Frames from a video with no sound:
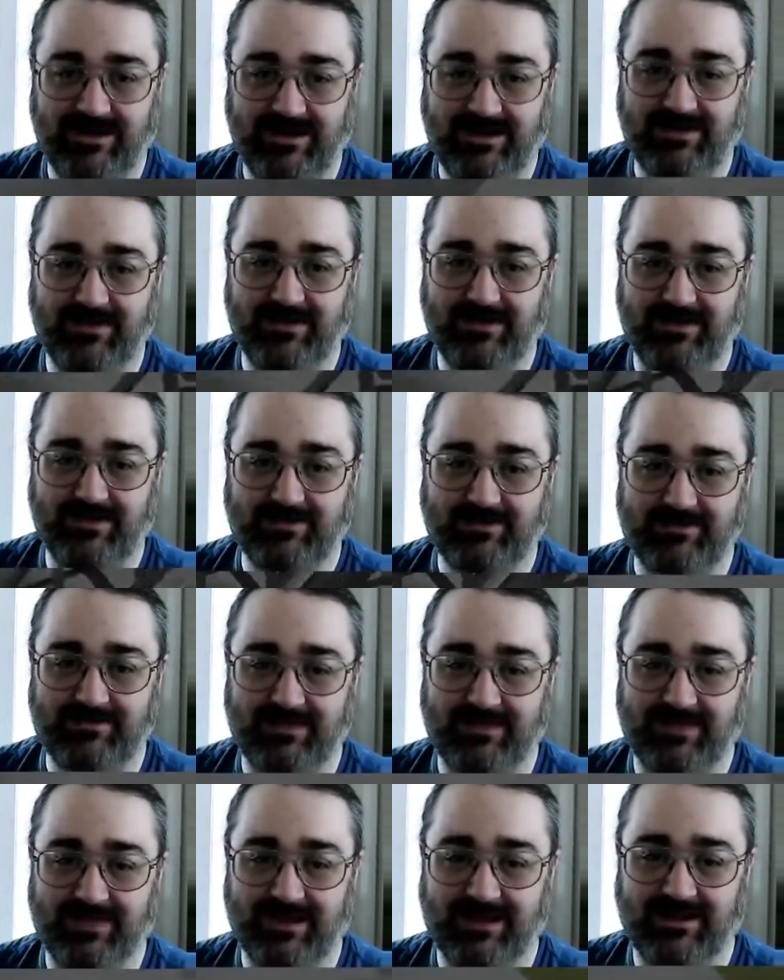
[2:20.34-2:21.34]
Anyway, that was enough
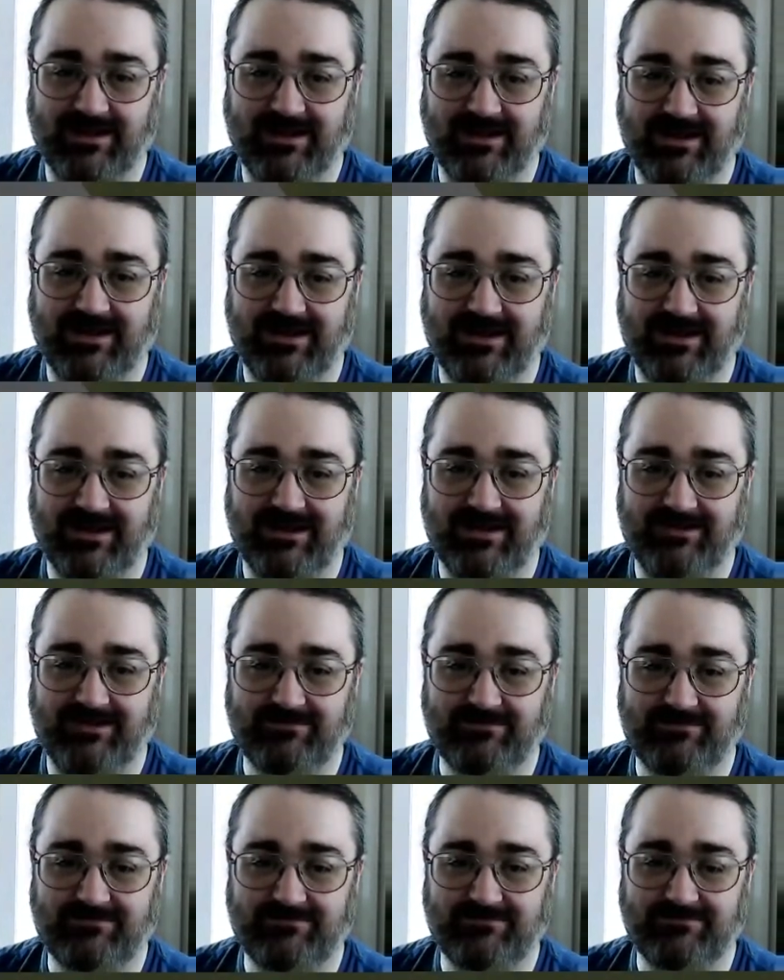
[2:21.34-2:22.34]
of that.
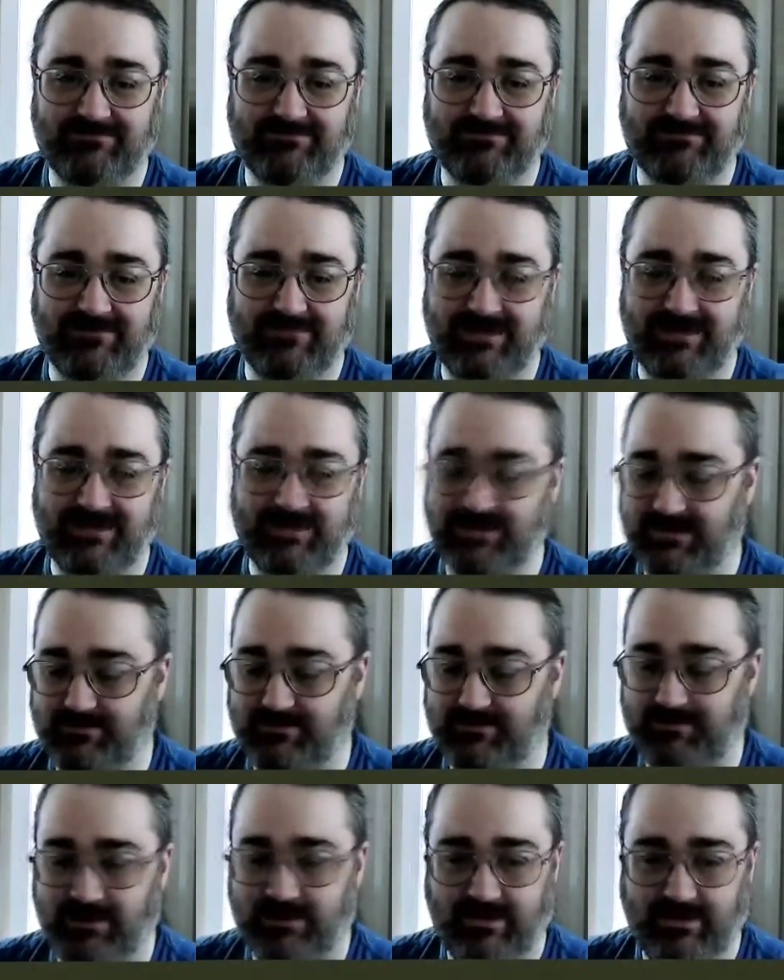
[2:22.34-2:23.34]
Let's get this
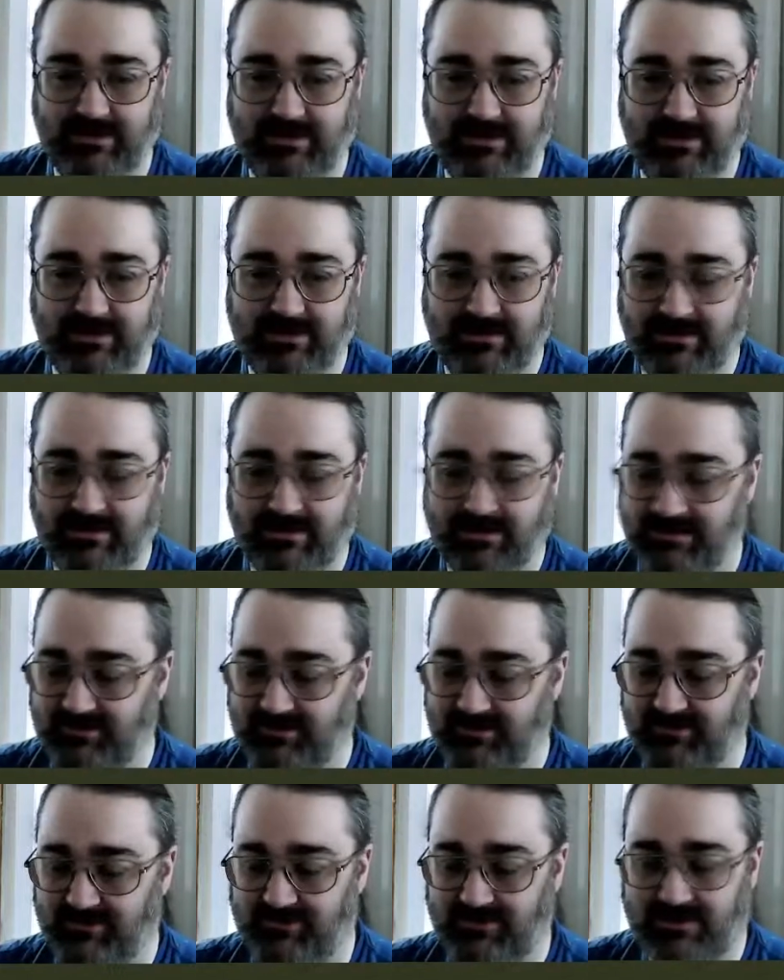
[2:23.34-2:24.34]
party
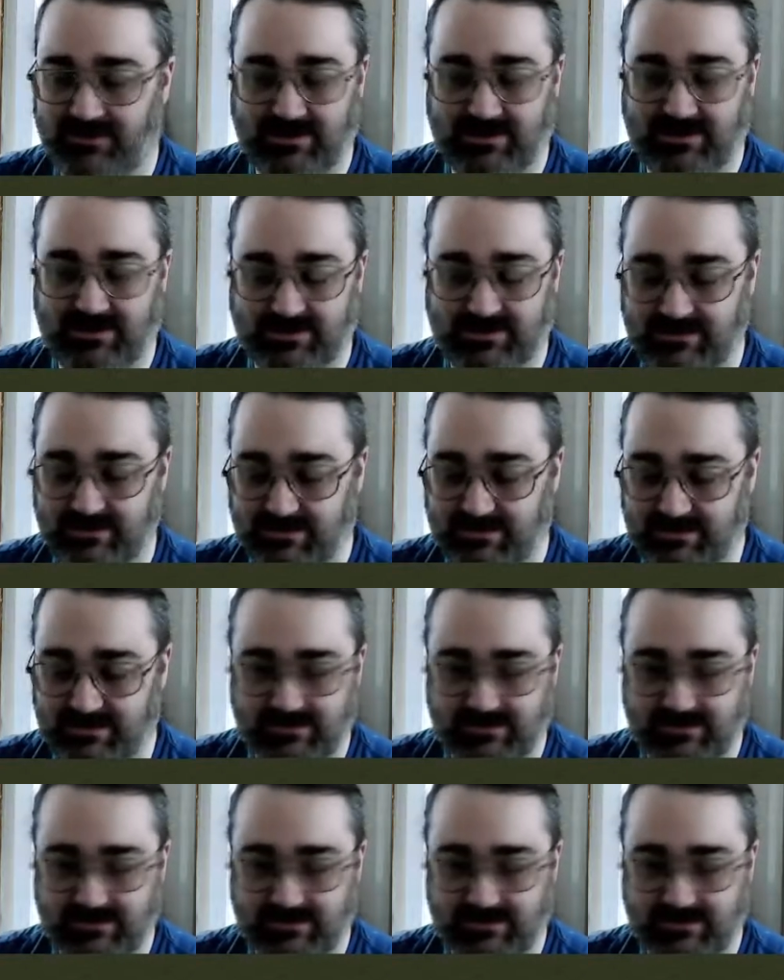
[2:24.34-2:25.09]
started.